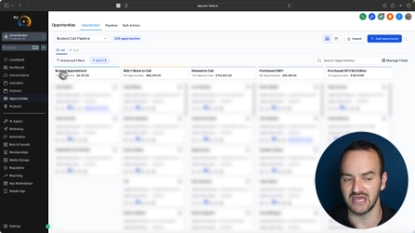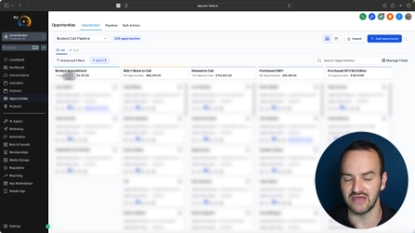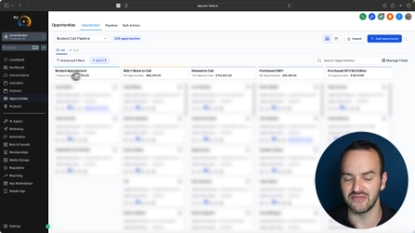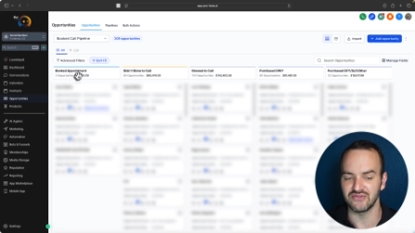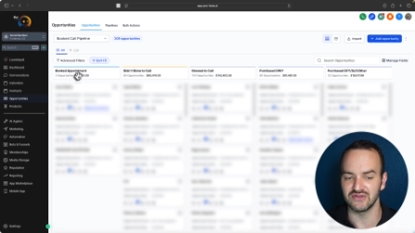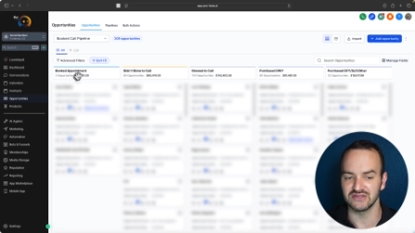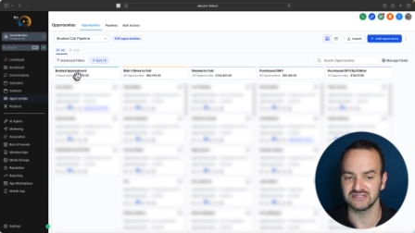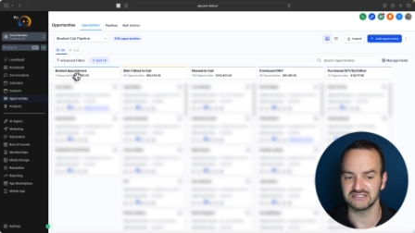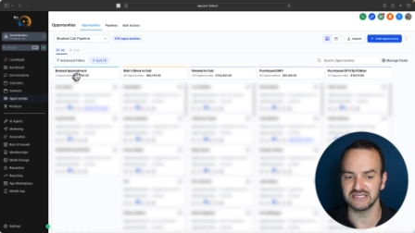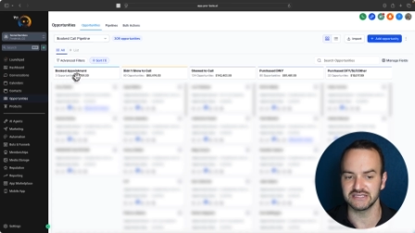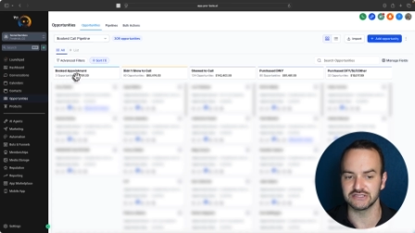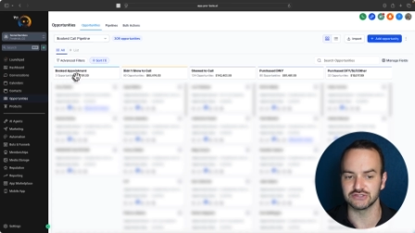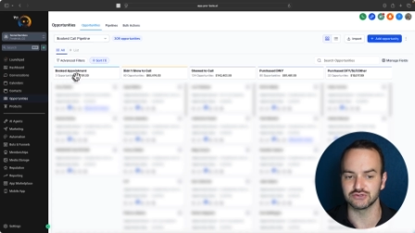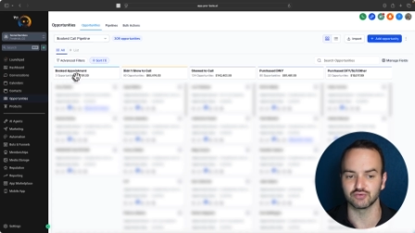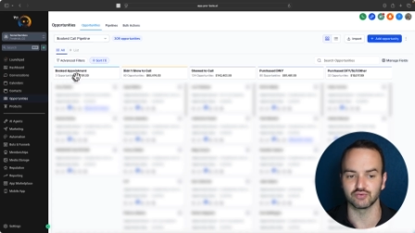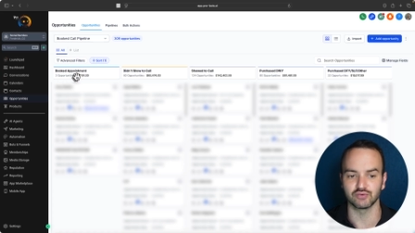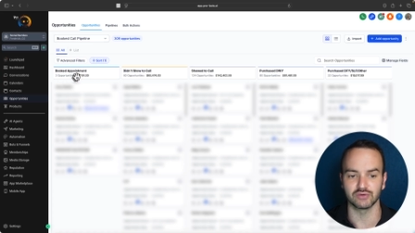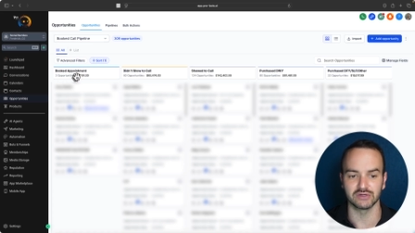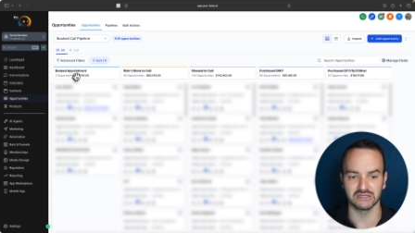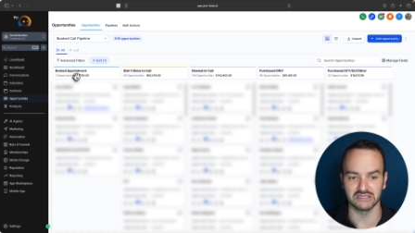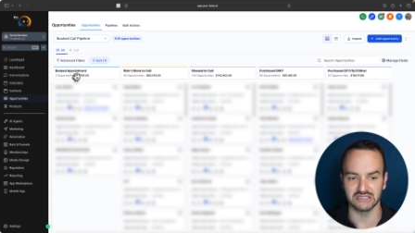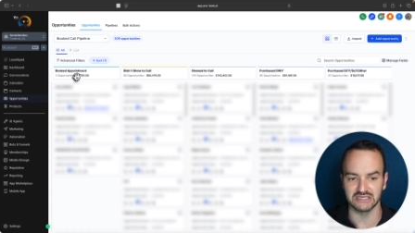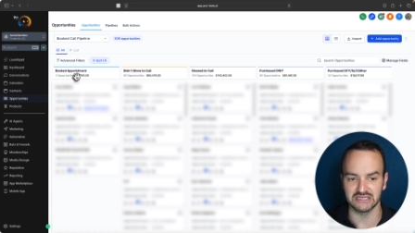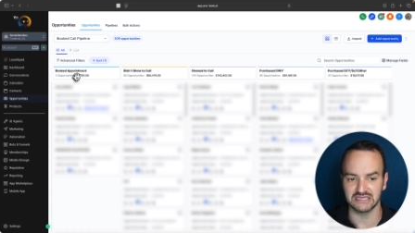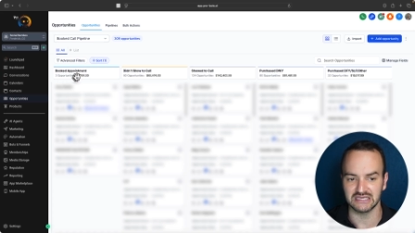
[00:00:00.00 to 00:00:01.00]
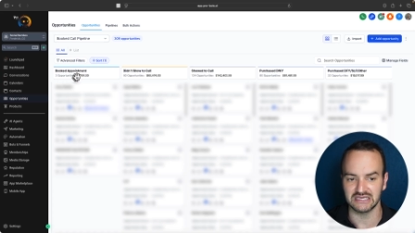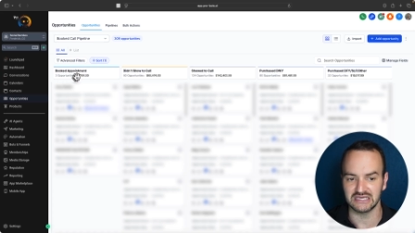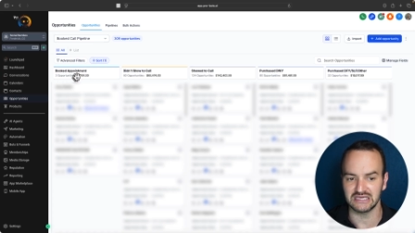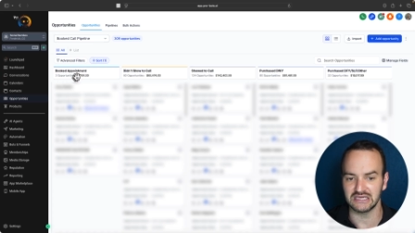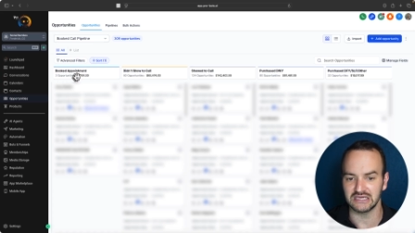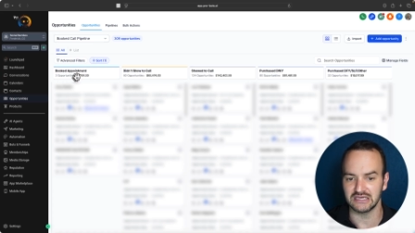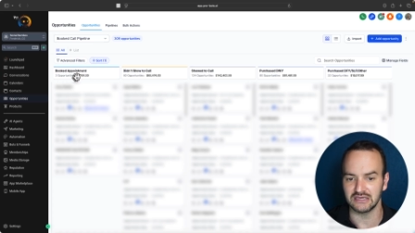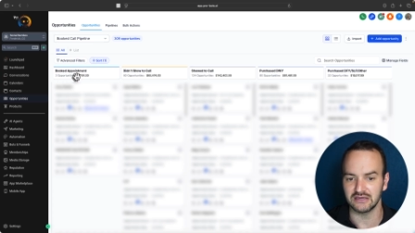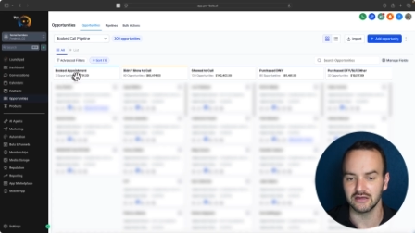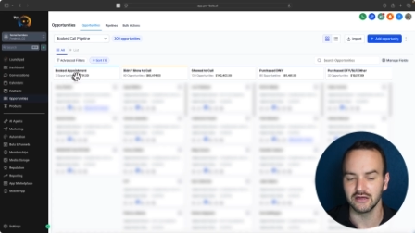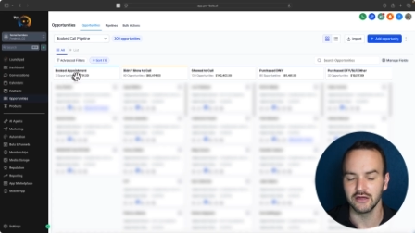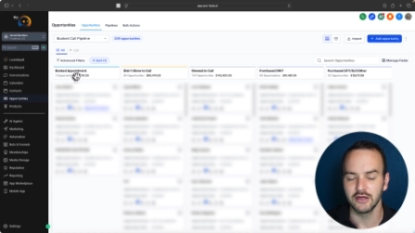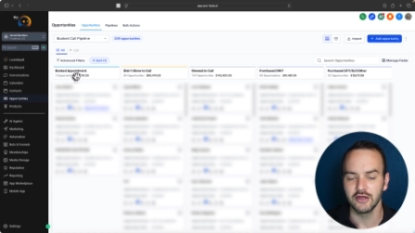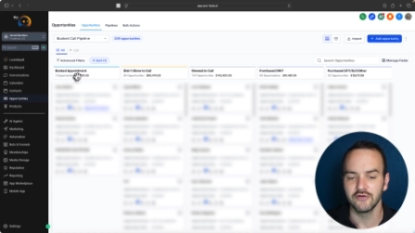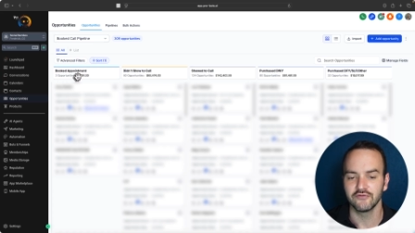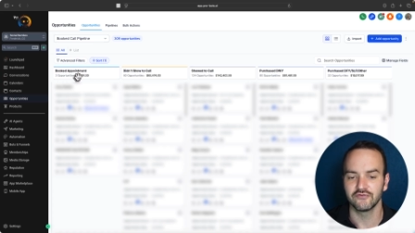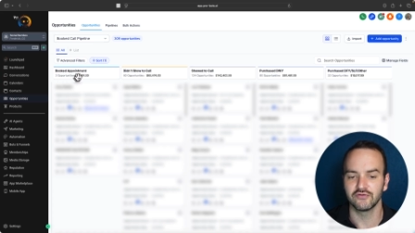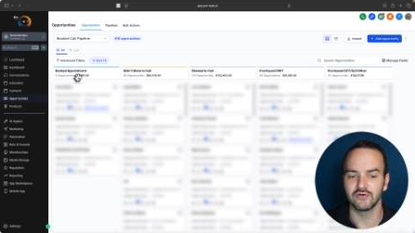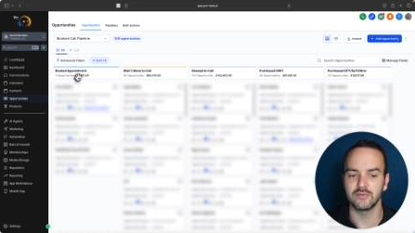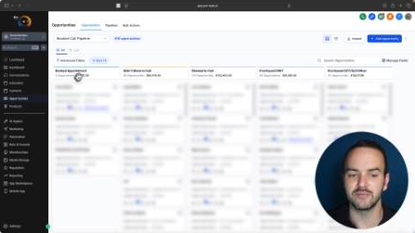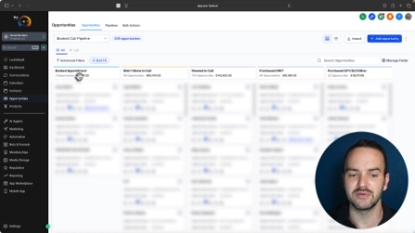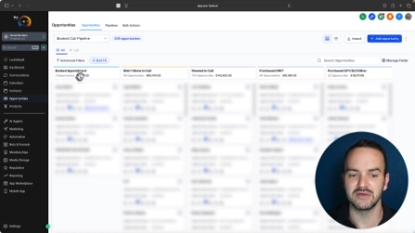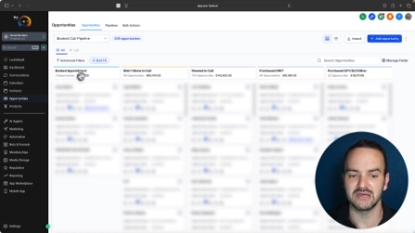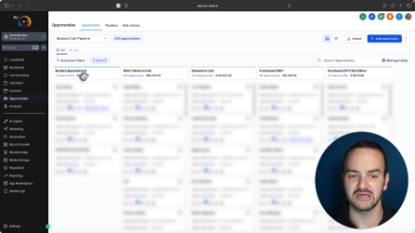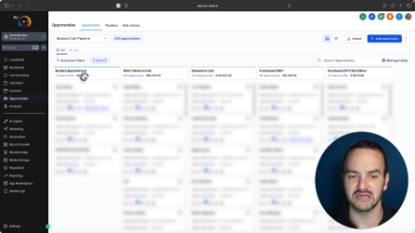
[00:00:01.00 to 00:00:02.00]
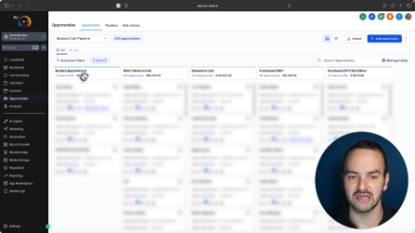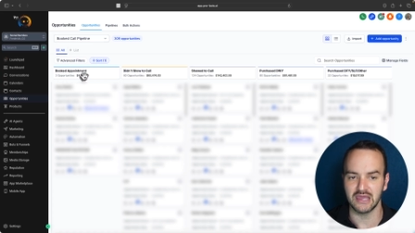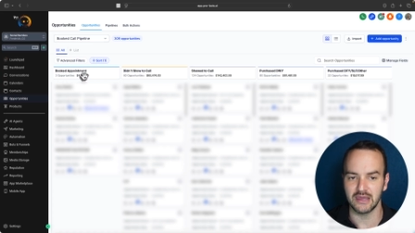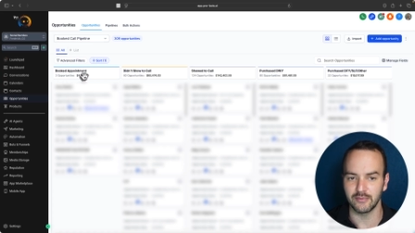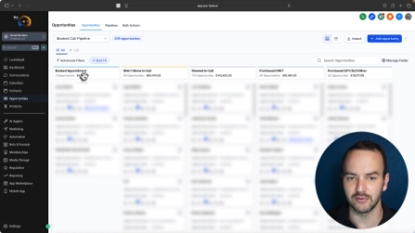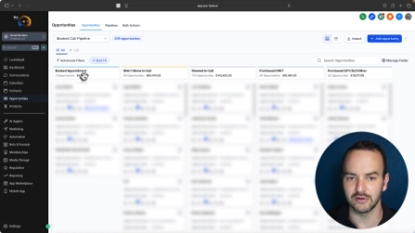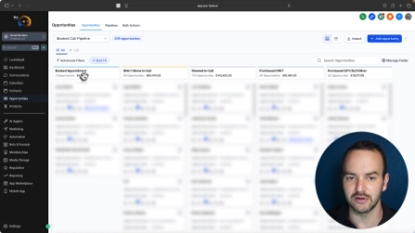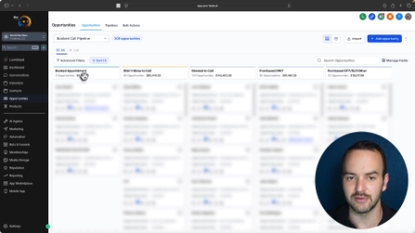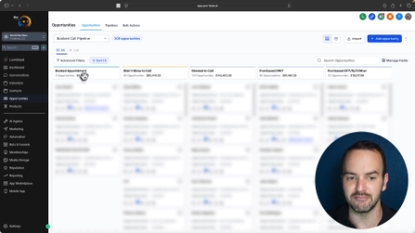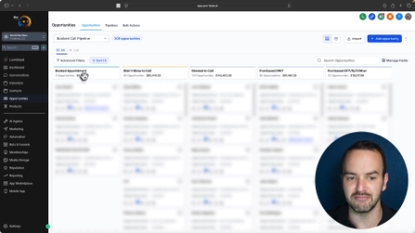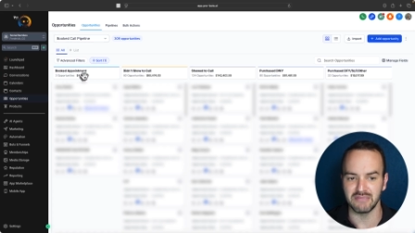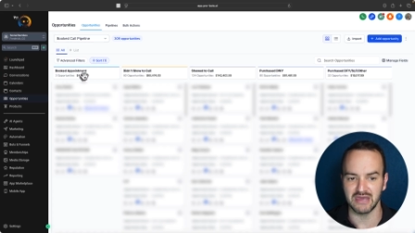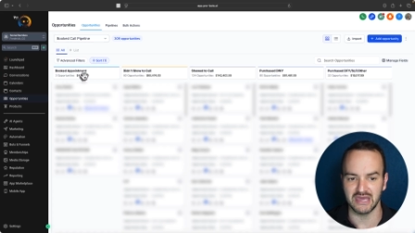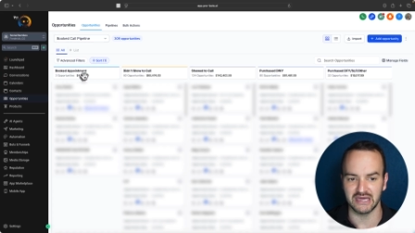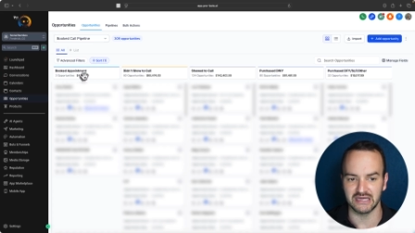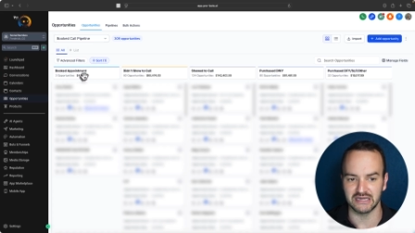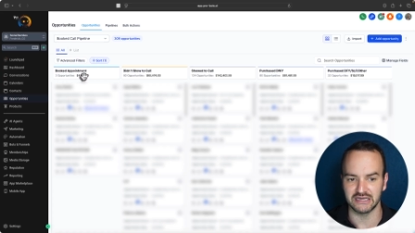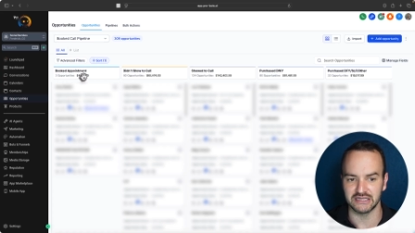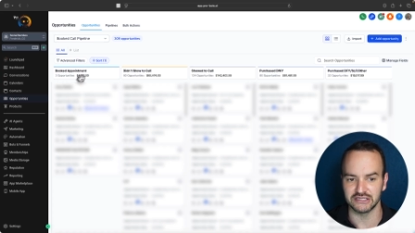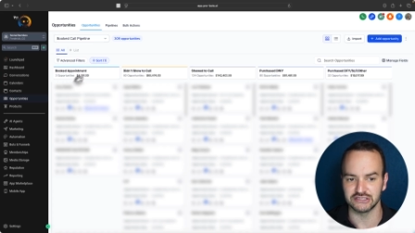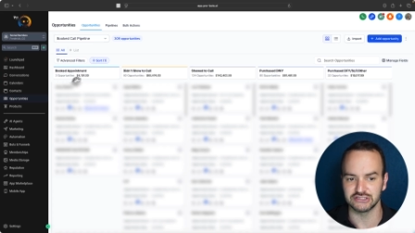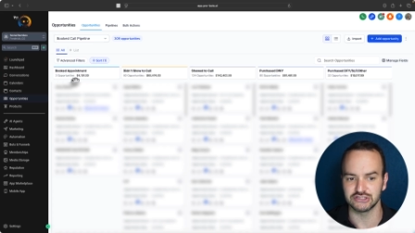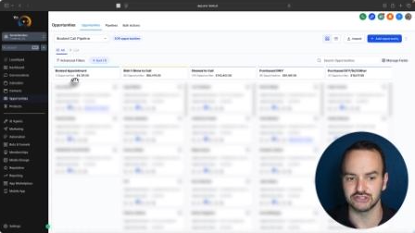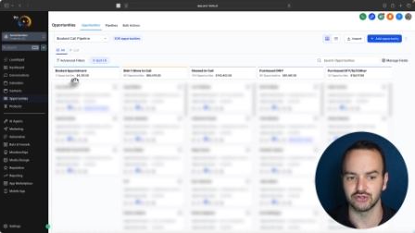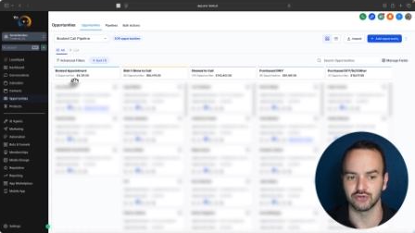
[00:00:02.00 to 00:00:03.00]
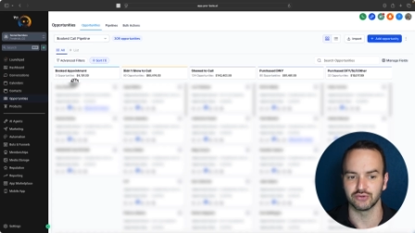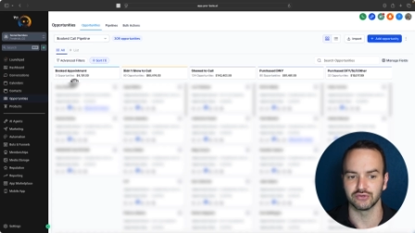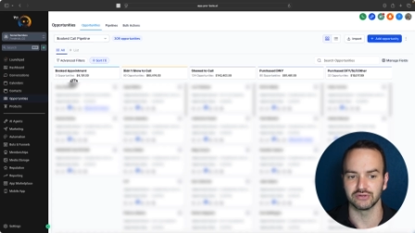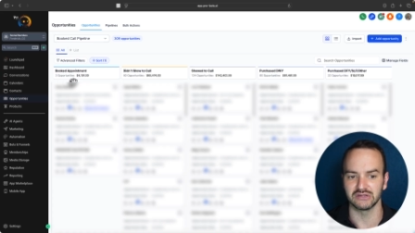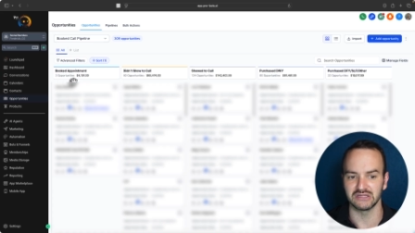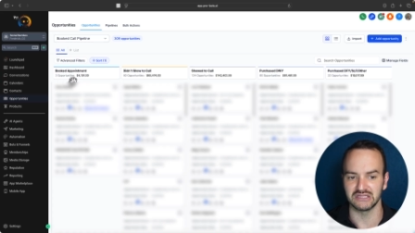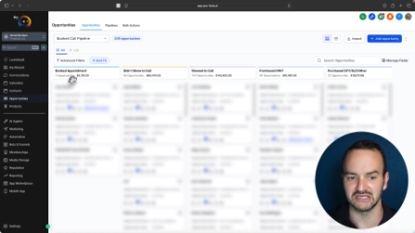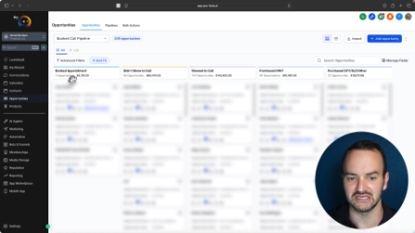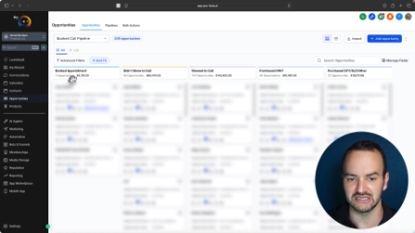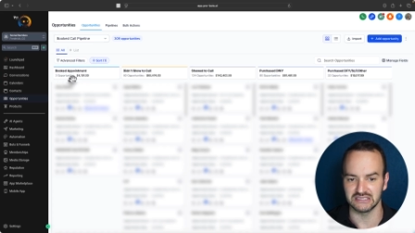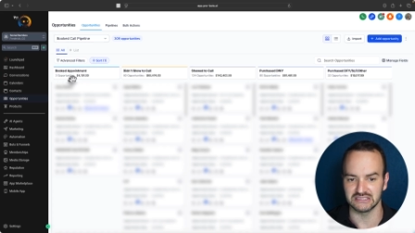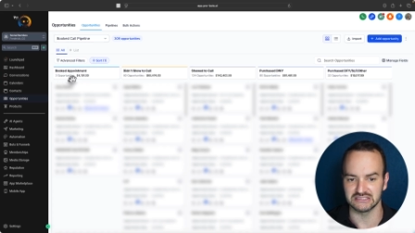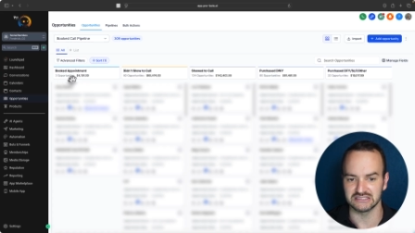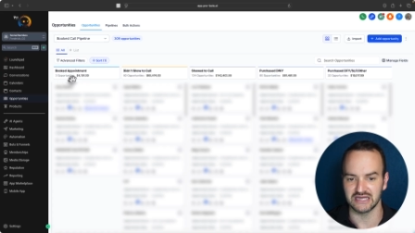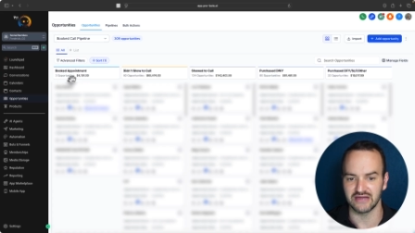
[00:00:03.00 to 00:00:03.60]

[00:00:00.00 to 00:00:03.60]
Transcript: And this is really key for being able to manage your leads.